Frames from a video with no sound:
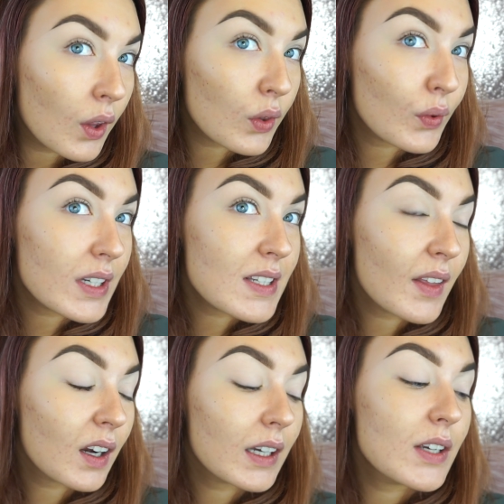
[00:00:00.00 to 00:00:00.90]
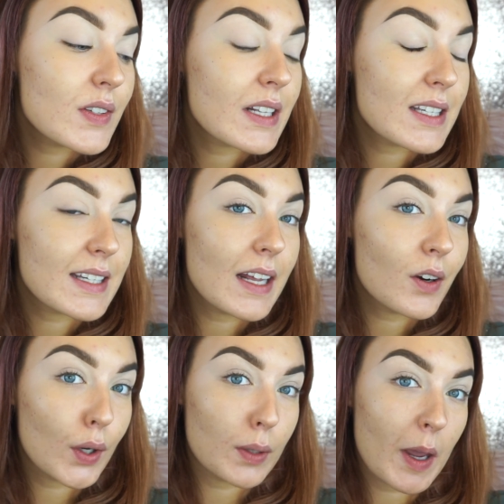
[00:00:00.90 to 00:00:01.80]
The reason that I use
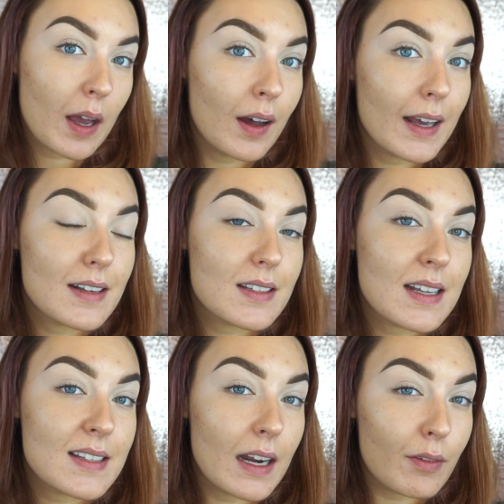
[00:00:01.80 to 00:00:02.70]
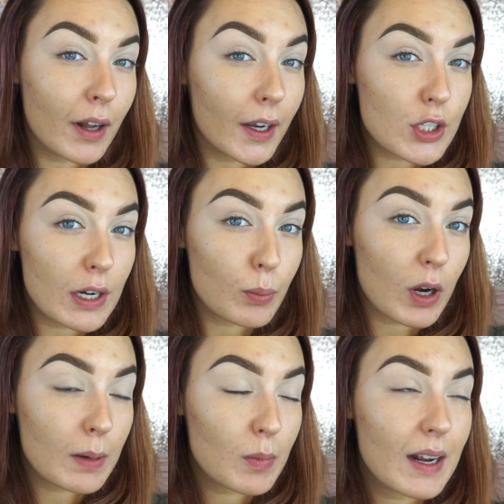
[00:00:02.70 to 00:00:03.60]
concealer on my eyes instead of an eyeshadow
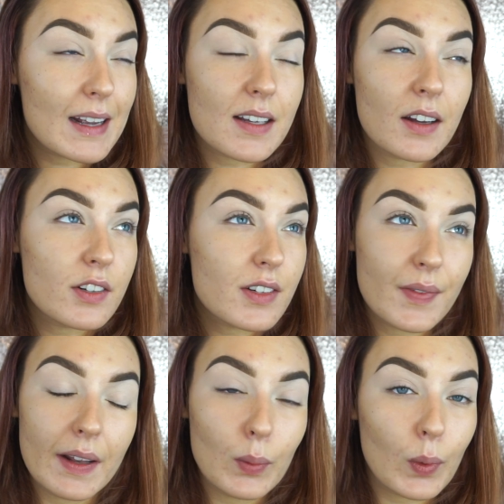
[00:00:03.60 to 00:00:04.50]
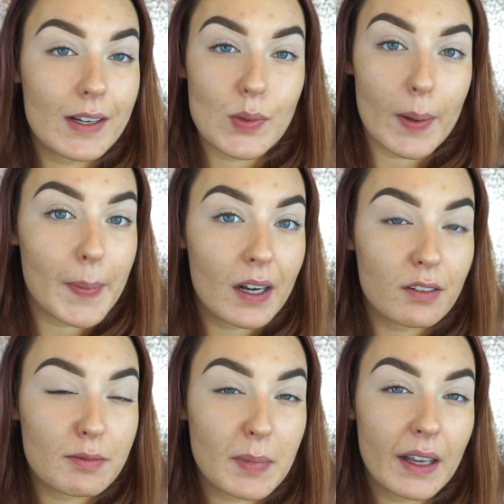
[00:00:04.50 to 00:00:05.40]
primer is I just feel it works way better
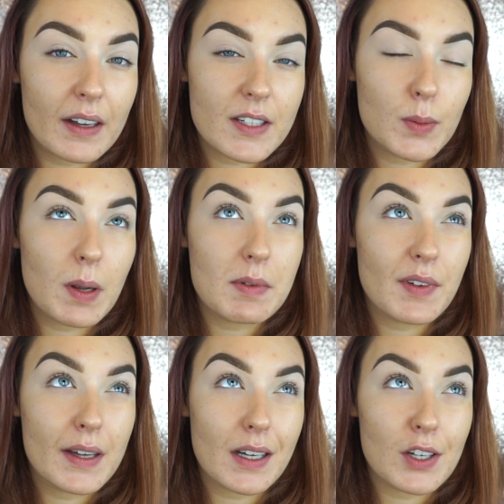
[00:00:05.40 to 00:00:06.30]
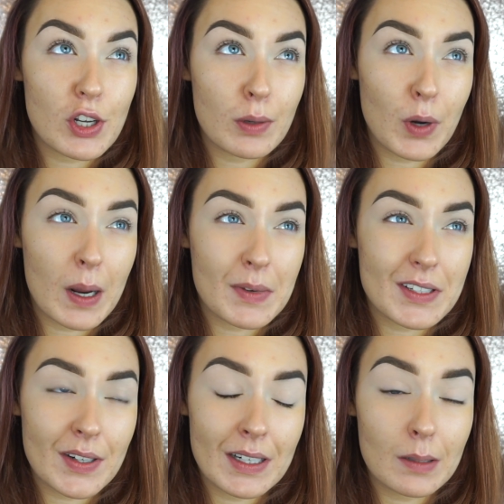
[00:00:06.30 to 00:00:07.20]
for me. I sometimes find eyeshadow
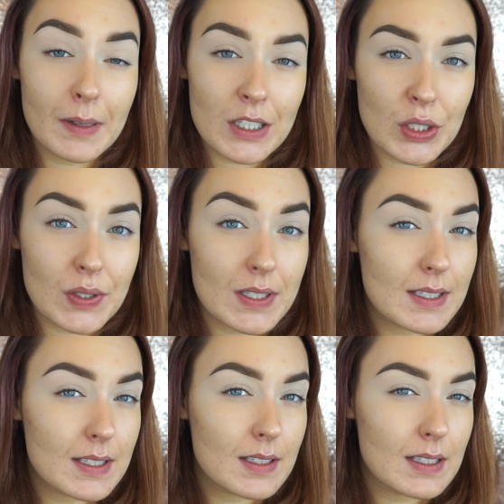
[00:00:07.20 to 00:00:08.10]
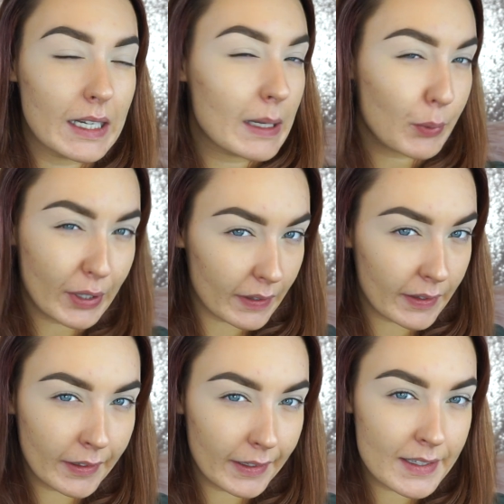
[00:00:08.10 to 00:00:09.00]
primers are a little bit too slippery on
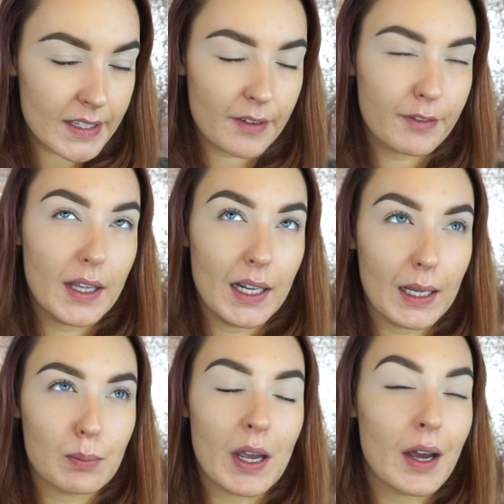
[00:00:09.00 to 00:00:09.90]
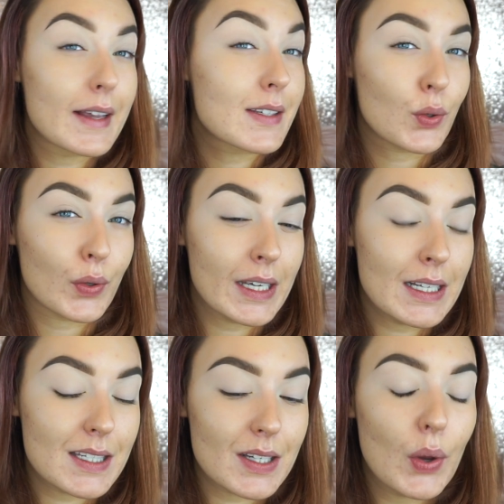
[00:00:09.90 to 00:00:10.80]
the eyes. I feel like my eyes
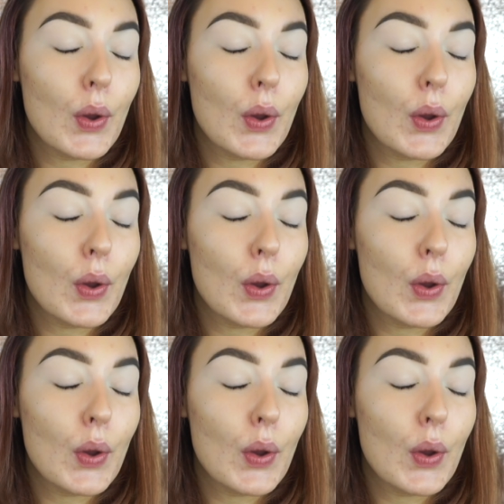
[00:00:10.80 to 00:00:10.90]
crease.